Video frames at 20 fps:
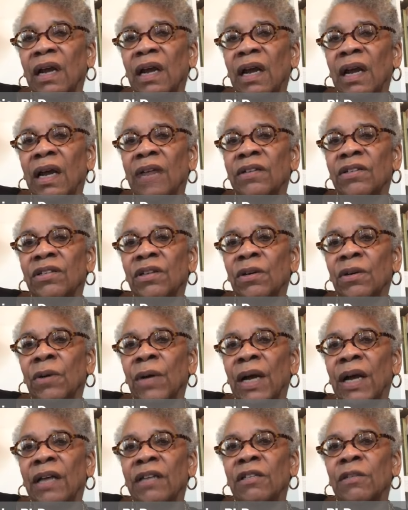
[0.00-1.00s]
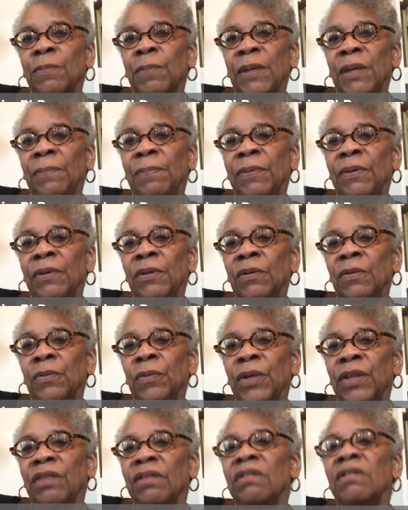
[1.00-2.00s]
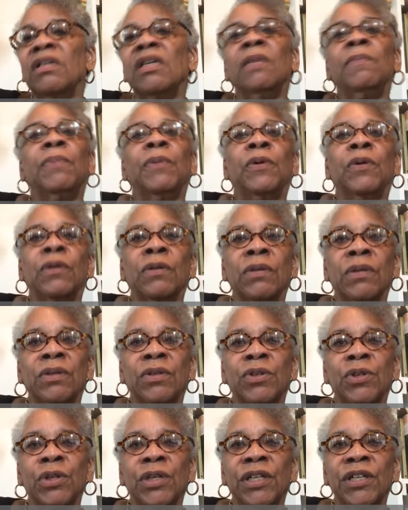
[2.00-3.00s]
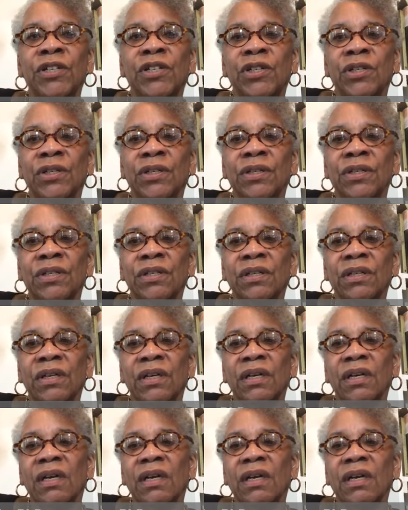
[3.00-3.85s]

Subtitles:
And so as people with deep oral traditions,